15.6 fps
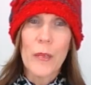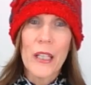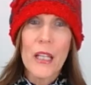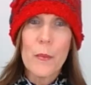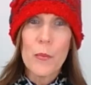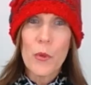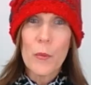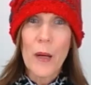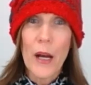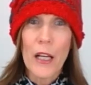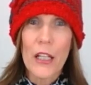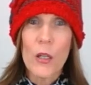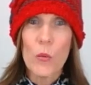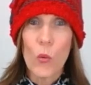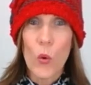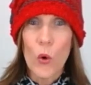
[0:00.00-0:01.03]
Keep your
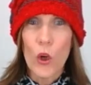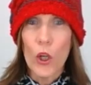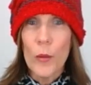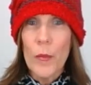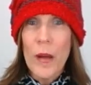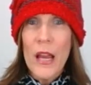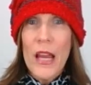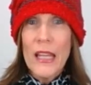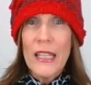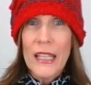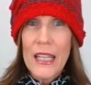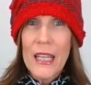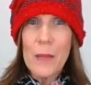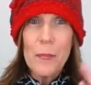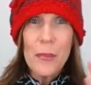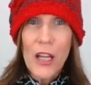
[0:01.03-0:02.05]
body warm.
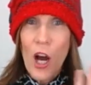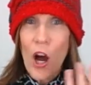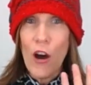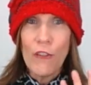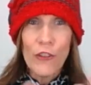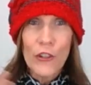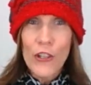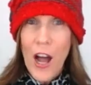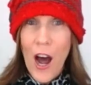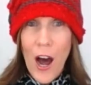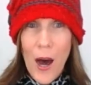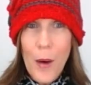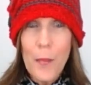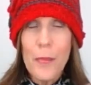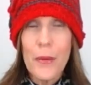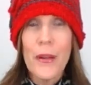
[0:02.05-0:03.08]
Keep covered
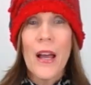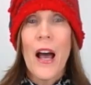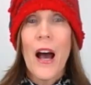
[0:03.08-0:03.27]
up.